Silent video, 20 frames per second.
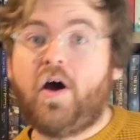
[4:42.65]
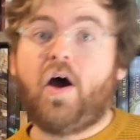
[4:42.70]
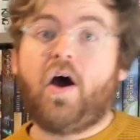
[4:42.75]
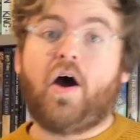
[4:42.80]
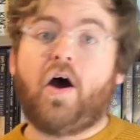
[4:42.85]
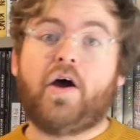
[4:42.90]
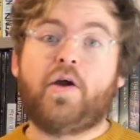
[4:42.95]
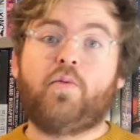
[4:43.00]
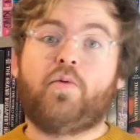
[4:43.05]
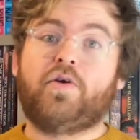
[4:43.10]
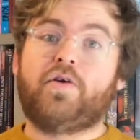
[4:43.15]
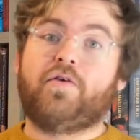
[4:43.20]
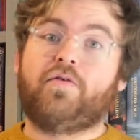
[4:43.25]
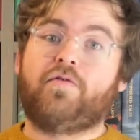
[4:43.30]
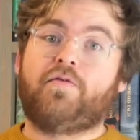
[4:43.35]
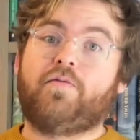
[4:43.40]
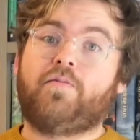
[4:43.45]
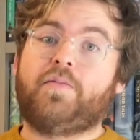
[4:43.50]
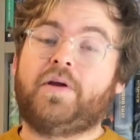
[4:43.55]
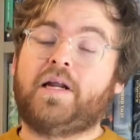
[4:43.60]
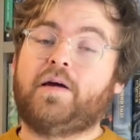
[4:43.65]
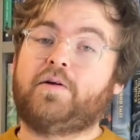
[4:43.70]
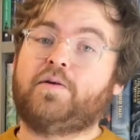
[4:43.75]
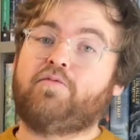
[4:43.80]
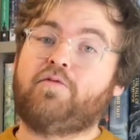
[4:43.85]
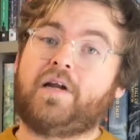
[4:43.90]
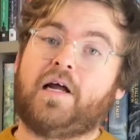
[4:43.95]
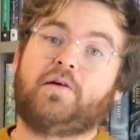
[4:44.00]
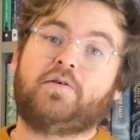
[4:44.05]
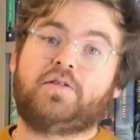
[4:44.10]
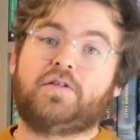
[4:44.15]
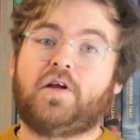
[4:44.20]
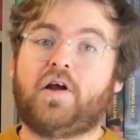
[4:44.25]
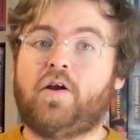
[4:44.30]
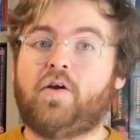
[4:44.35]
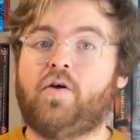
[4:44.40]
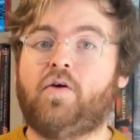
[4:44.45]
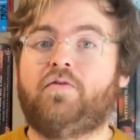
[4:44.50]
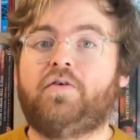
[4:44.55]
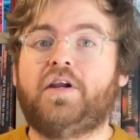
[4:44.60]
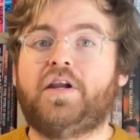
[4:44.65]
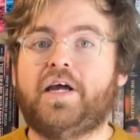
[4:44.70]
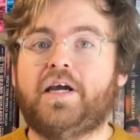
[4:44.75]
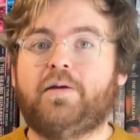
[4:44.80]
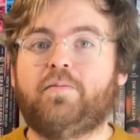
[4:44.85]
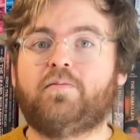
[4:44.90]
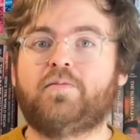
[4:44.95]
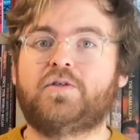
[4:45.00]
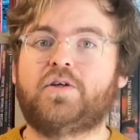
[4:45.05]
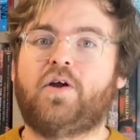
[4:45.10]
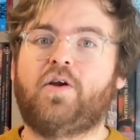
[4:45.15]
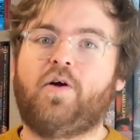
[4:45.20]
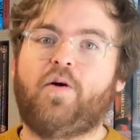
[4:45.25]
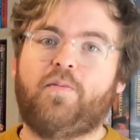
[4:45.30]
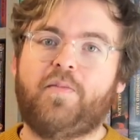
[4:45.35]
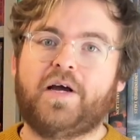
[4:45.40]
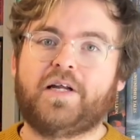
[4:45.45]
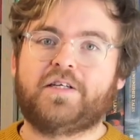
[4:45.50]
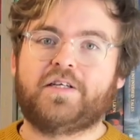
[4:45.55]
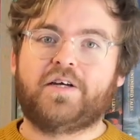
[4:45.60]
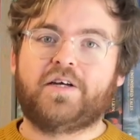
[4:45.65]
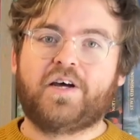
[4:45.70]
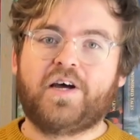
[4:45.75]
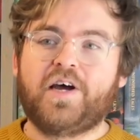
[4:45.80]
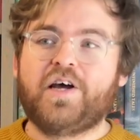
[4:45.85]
I would have been able to pronounce a lot of the names a lot better.